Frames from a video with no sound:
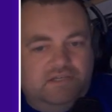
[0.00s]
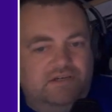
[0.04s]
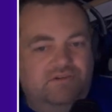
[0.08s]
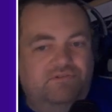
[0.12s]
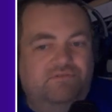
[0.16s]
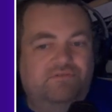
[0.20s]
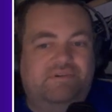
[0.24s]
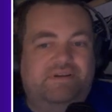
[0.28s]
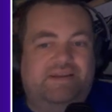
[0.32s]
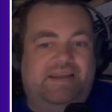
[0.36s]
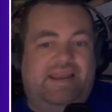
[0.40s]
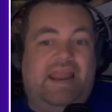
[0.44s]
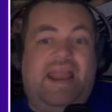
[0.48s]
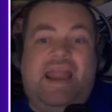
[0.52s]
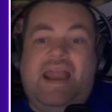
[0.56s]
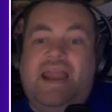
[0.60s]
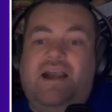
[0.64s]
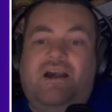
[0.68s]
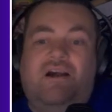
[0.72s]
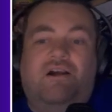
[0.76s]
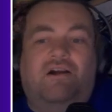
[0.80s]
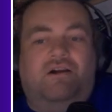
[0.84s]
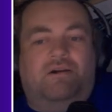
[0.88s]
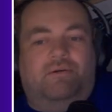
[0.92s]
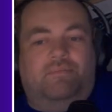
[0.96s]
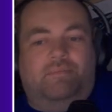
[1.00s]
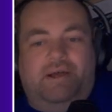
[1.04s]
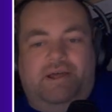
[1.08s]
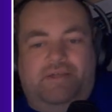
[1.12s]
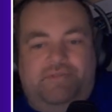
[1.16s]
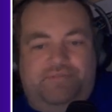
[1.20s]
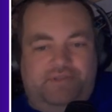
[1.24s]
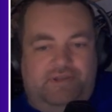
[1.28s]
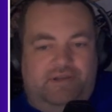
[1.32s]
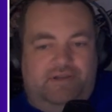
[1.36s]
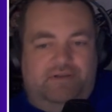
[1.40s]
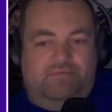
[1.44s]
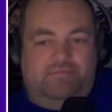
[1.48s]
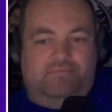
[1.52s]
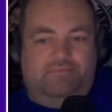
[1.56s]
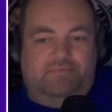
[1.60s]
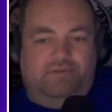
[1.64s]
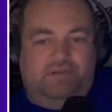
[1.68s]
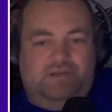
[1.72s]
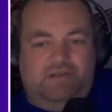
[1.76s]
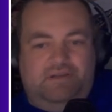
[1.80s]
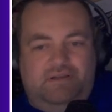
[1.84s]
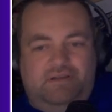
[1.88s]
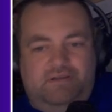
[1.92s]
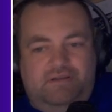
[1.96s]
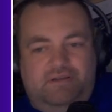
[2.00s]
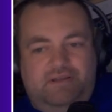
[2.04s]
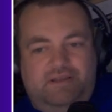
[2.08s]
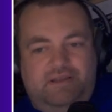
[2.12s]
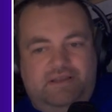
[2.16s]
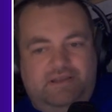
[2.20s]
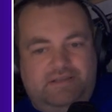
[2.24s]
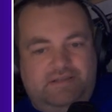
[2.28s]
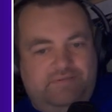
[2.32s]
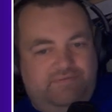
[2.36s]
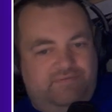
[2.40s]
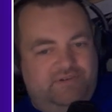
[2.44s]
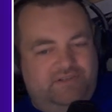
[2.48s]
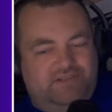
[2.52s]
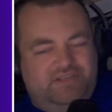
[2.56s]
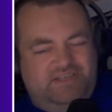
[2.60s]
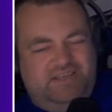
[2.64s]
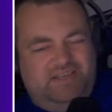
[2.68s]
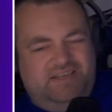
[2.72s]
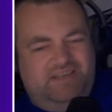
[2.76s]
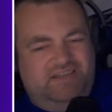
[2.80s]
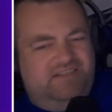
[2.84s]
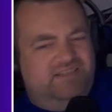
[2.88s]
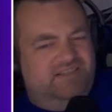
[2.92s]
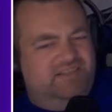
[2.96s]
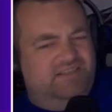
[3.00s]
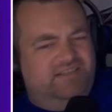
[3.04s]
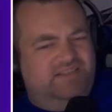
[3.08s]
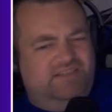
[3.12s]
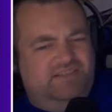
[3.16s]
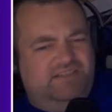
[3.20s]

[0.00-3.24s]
I don't care about them. Except for Sid. Sid